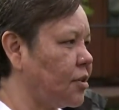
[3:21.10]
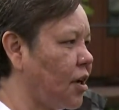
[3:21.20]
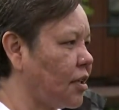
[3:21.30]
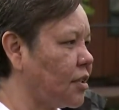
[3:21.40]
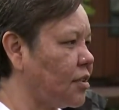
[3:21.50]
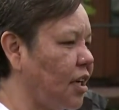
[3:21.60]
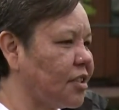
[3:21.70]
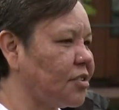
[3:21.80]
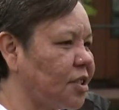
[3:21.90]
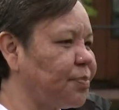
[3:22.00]
taught not
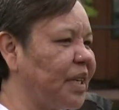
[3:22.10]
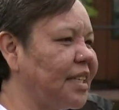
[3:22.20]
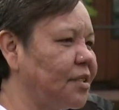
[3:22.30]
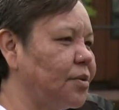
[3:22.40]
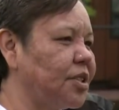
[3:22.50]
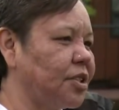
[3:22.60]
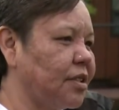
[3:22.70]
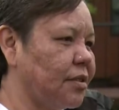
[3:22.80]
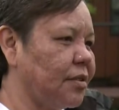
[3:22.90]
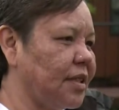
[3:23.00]
to speak to each
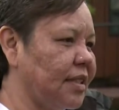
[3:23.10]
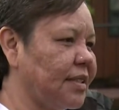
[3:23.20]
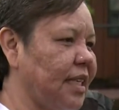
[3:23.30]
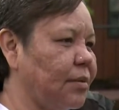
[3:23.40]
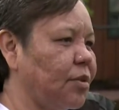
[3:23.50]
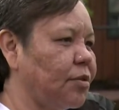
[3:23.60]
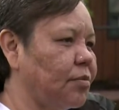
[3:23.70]
other in the same room.